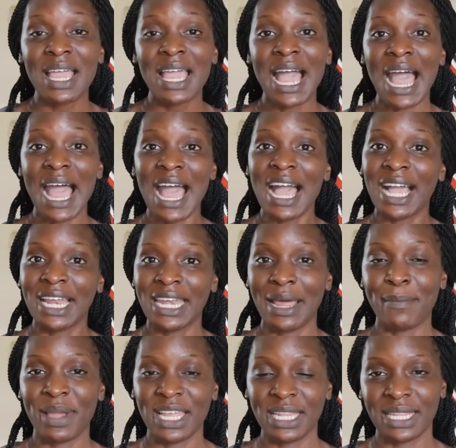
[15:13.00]
Hack
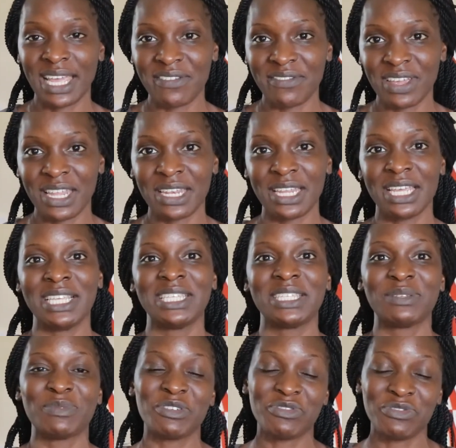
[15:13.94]
number 11
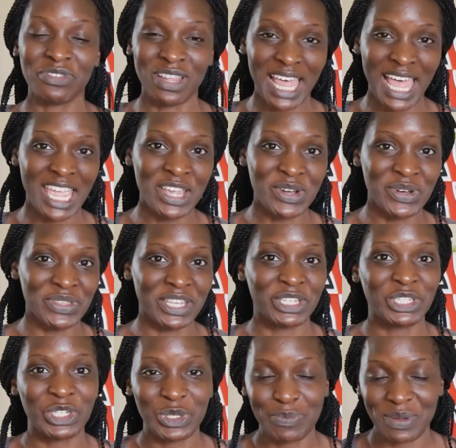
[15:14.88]
is fly on the
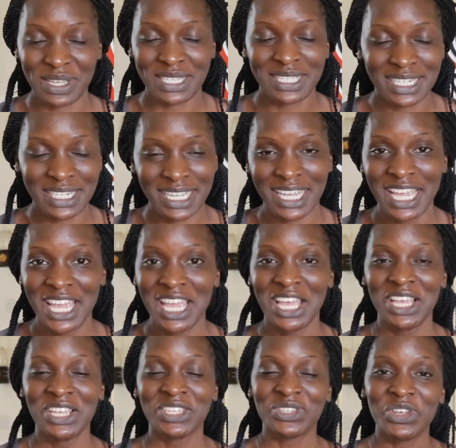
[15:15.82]
cheapest day.
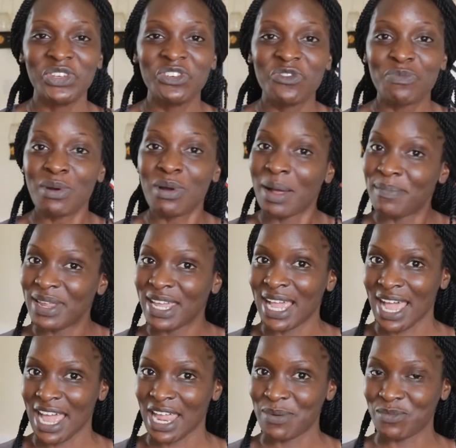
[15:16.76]
So you probably
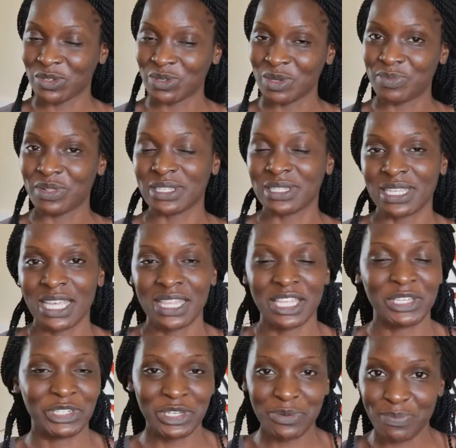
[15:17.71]
heard most people say
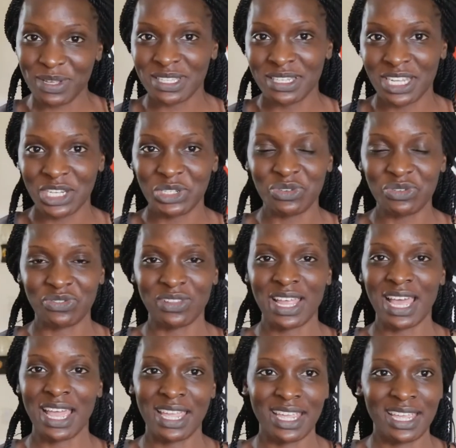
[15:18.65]
the cheapest day to
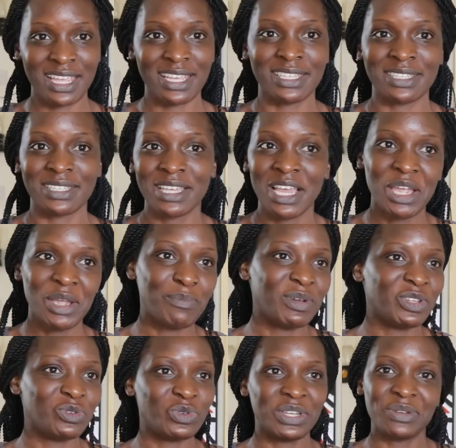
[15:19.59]
fly is
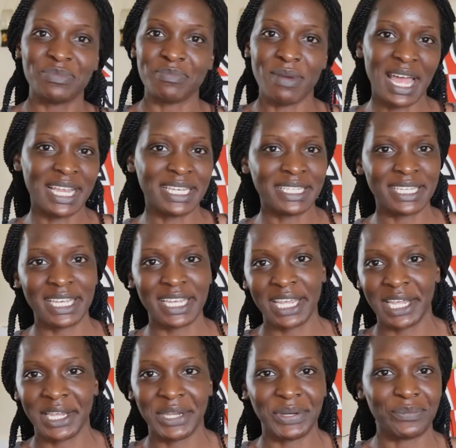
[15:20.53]
between
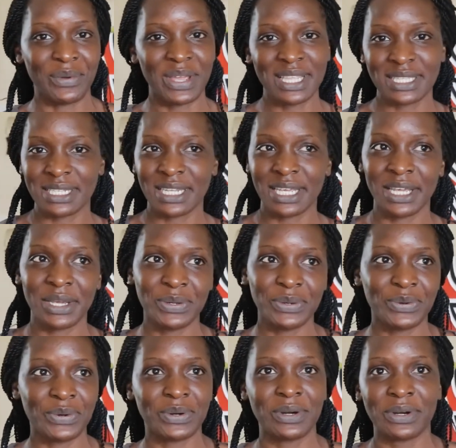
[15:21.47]
Monday and Wednesday,
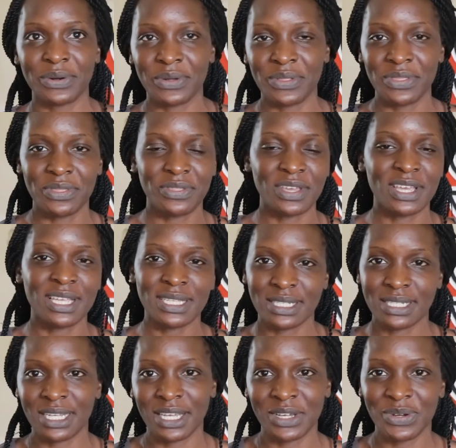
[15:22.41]
or on
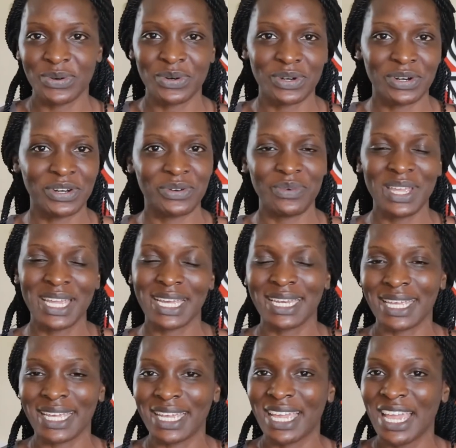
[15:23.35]
Thursday, or on
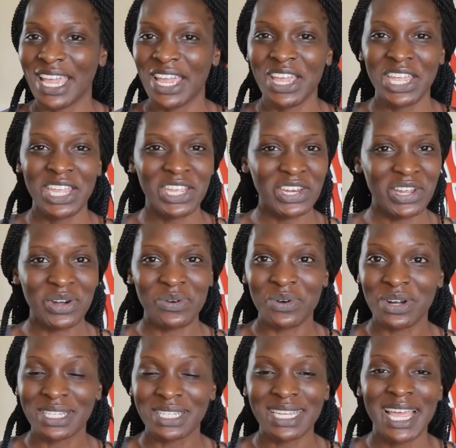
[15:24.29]
weekday. You know
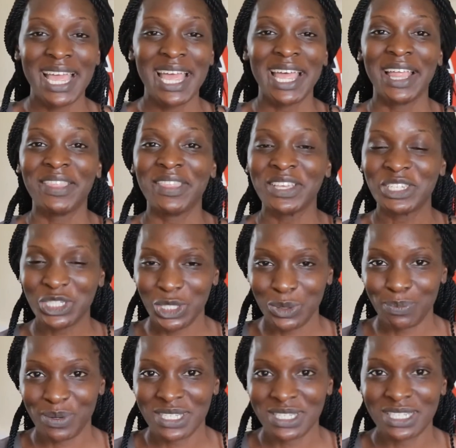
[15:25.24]
what? The
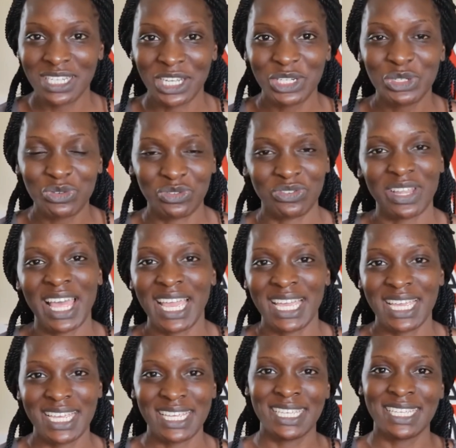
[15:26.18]
cheapest day to
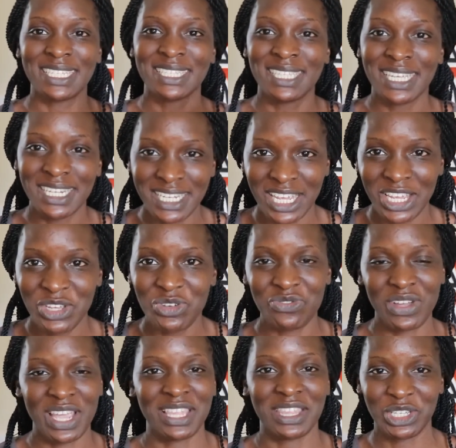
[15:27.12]
fly is the day you
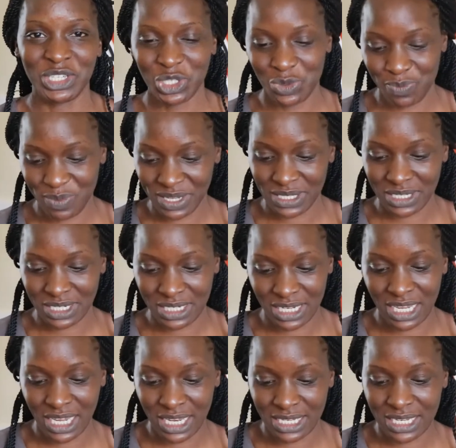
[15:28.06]
find the cheapest
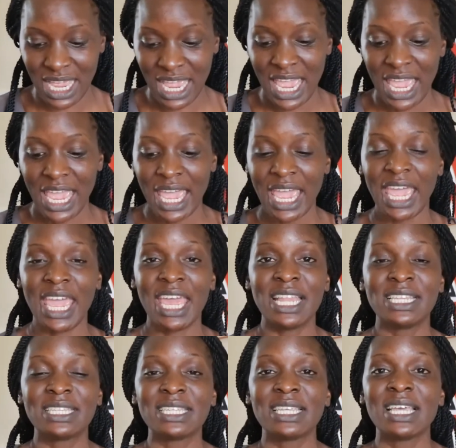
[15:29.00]
ticket.
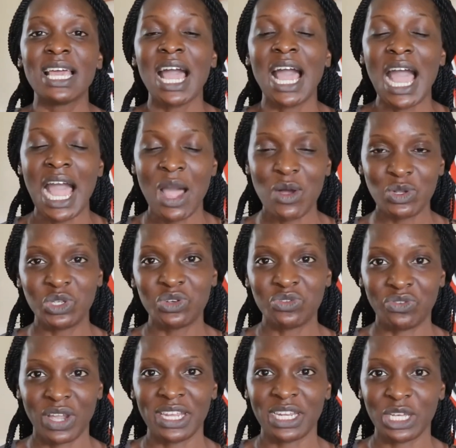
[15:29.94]
And how do you
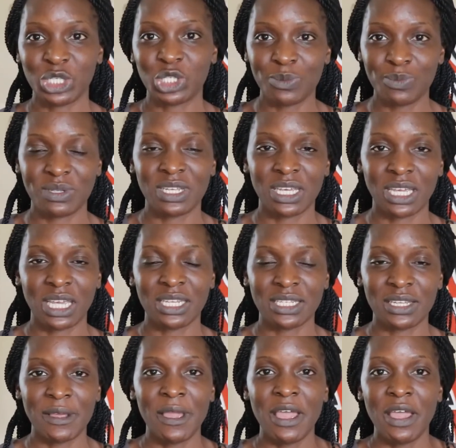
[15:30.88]
find a cheap
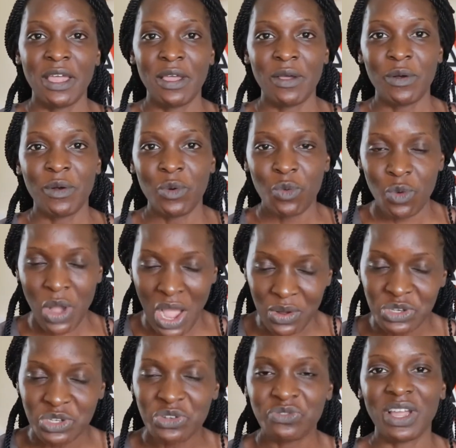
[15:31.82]
ticket?
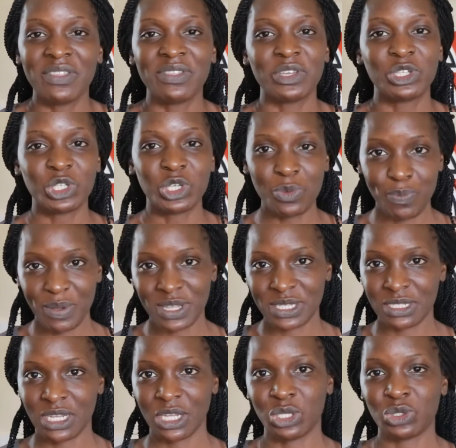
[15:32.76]
How do you find the
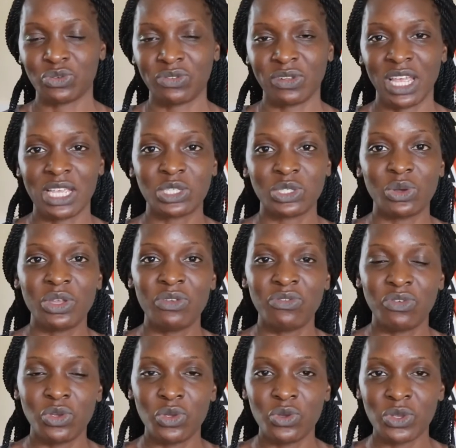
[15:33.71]
cheapest day to fly? So
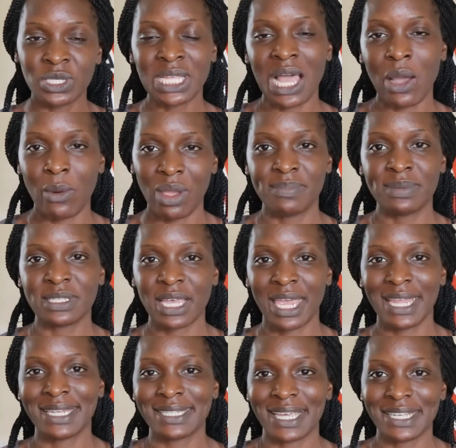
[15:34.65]
if you use a
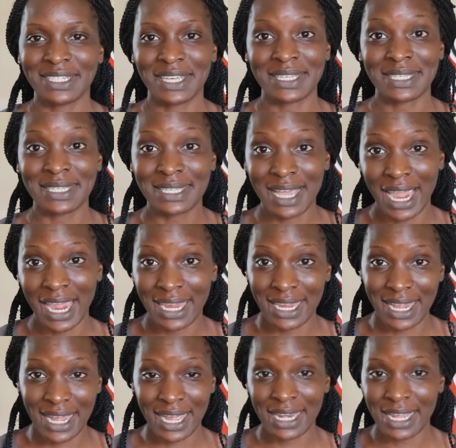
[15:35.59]
website such as
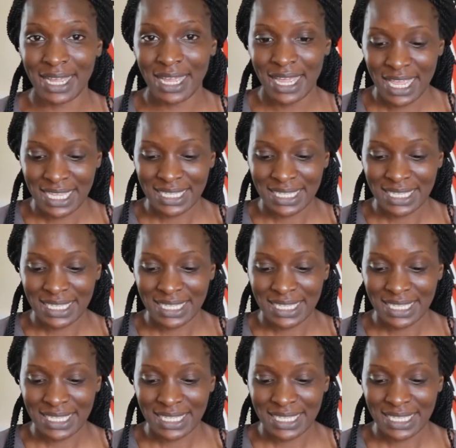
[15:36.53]
Scanner,